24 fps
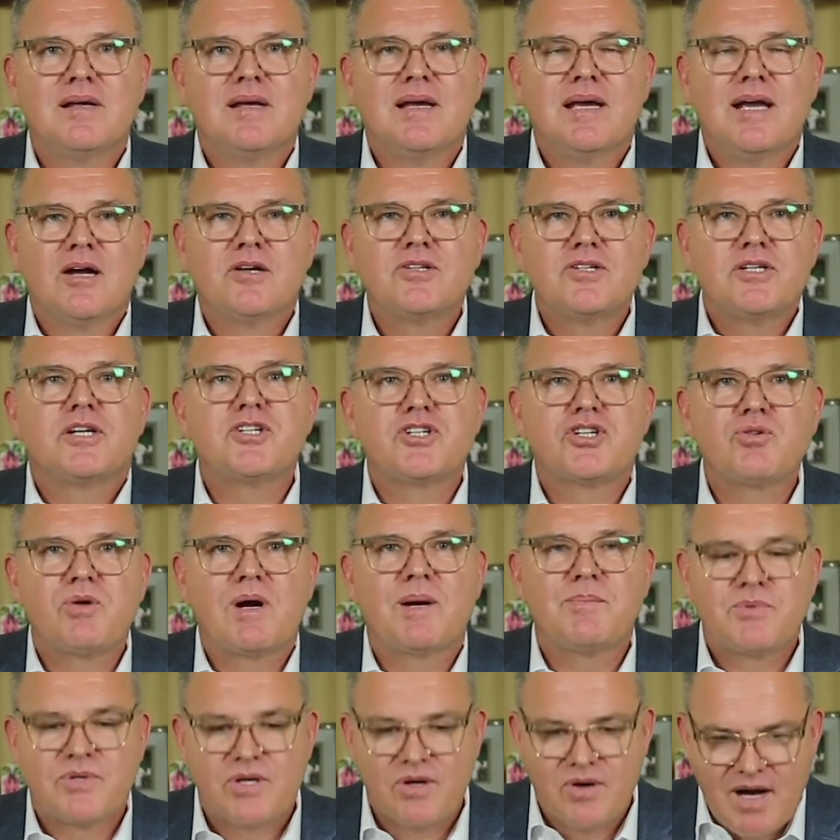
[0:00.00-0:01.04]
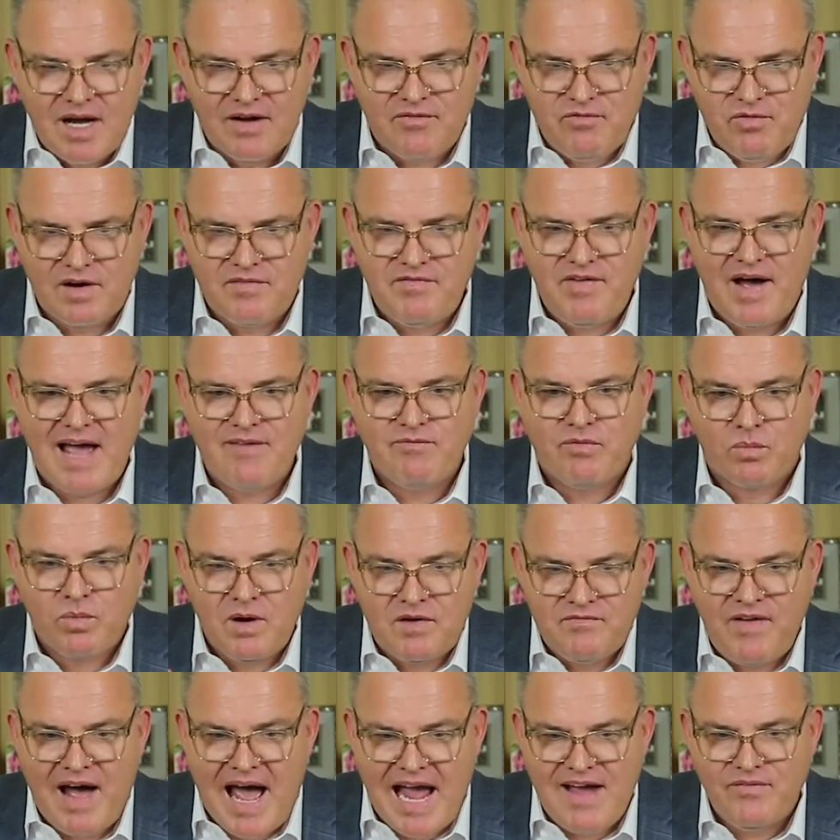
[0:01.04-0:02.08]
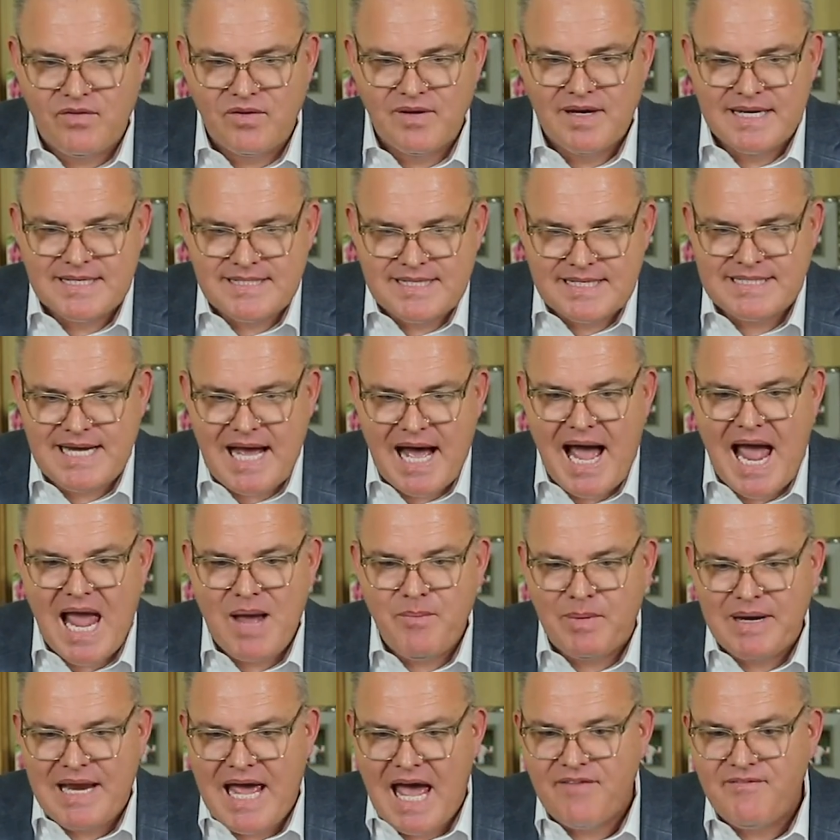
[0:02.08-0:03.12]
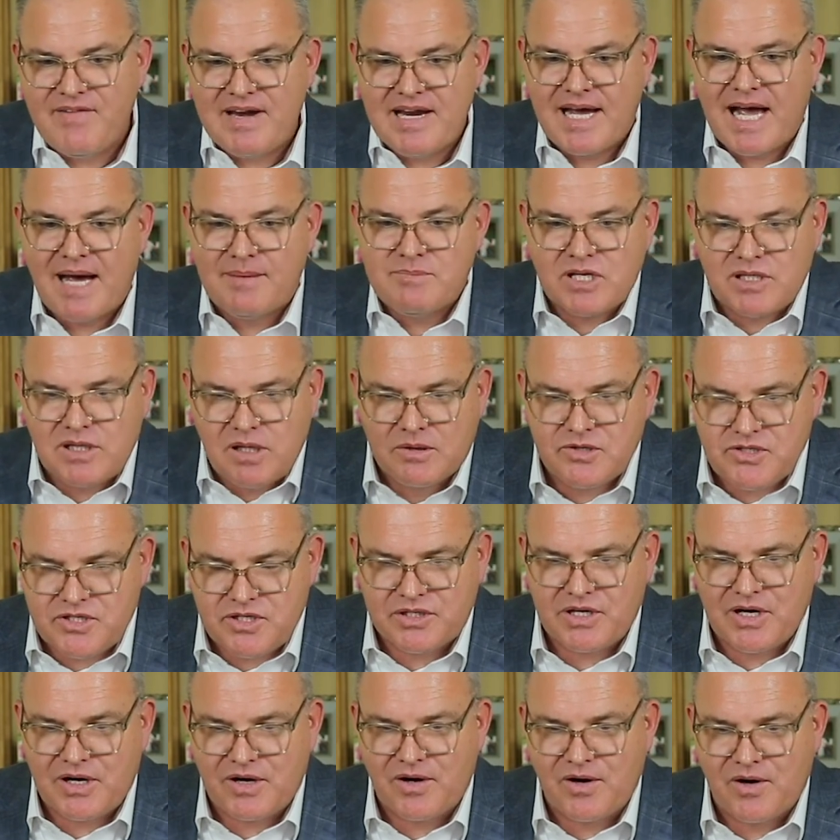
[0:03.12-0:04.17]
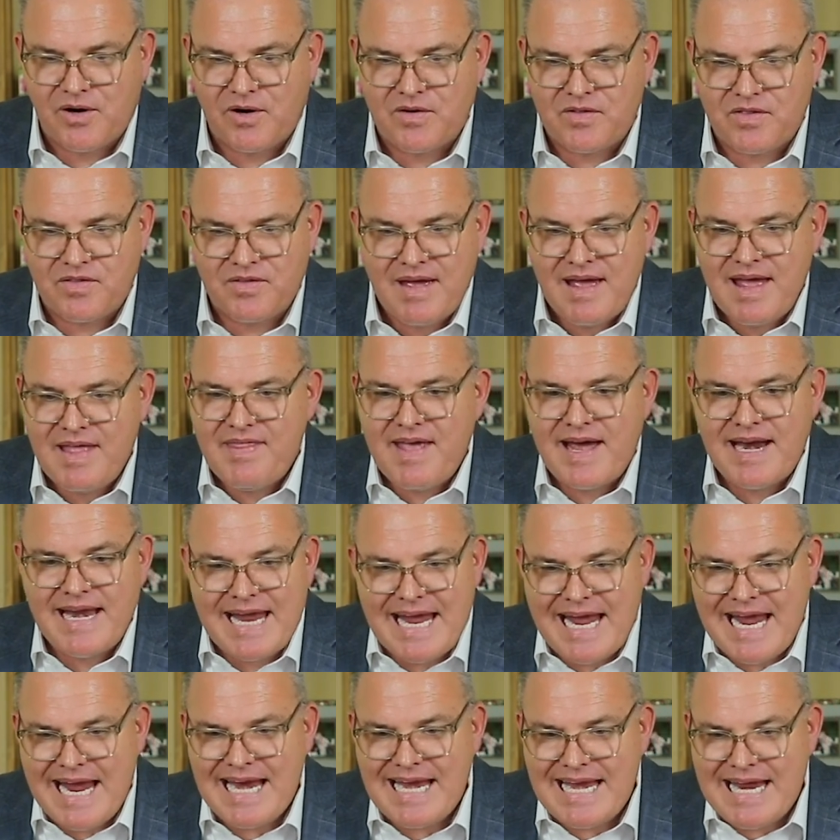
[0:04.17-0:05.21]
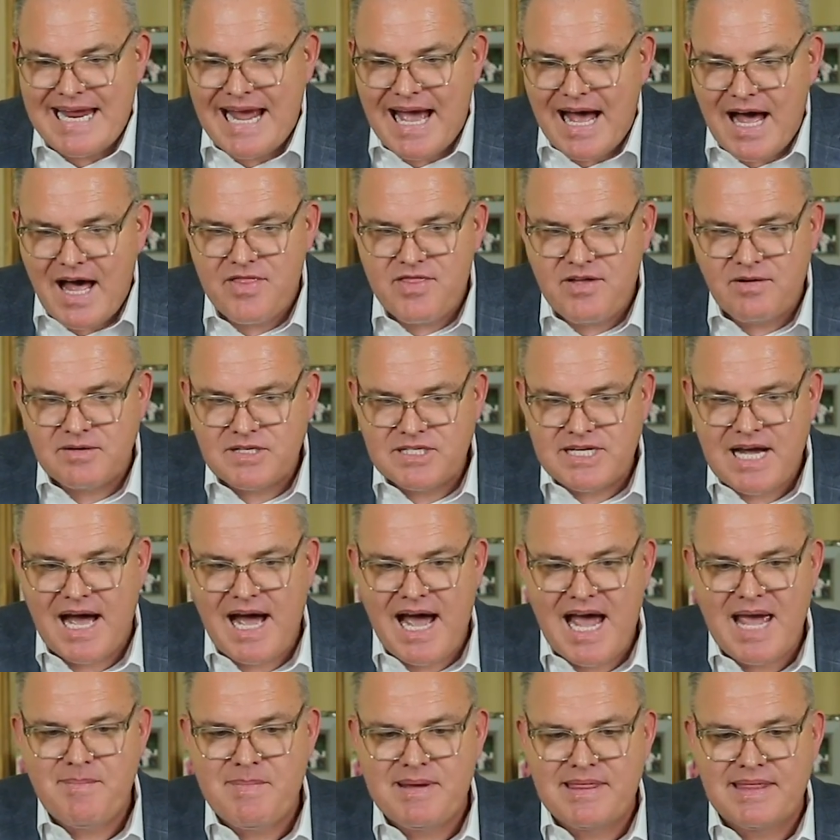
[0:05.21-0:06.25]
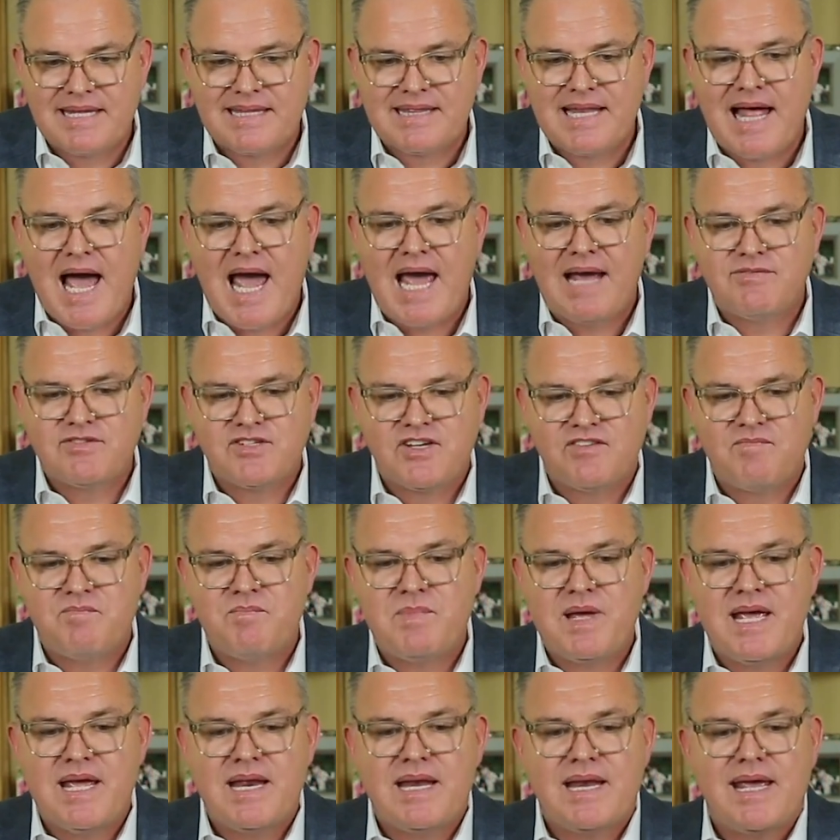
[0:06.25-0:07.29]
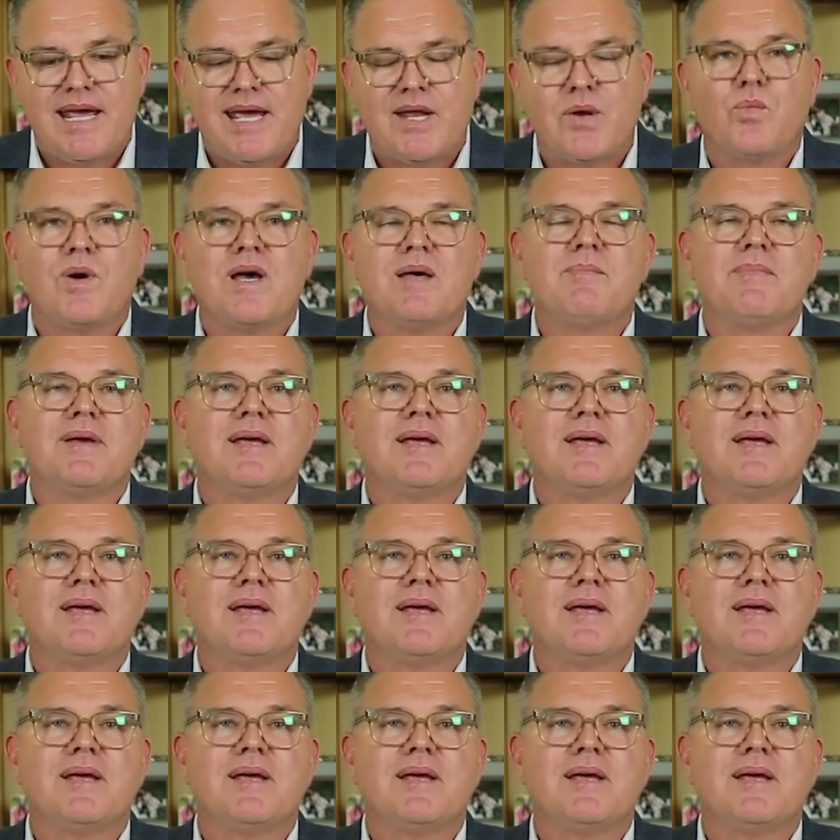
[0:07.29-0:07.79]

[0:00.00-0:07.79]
Here's a descriptor of revival. Revival is a time when heaven comes closer to earth than any other time in the lives of men and women.